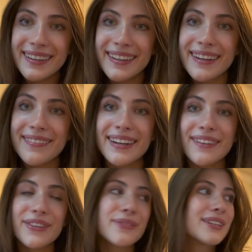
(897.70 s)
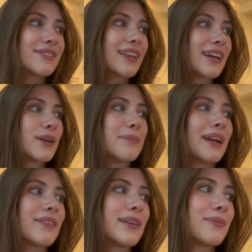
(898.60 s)
You know what? If you would do that, you're
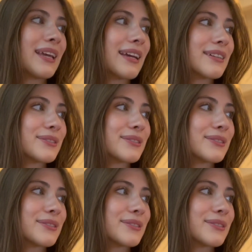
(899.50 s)
better than me.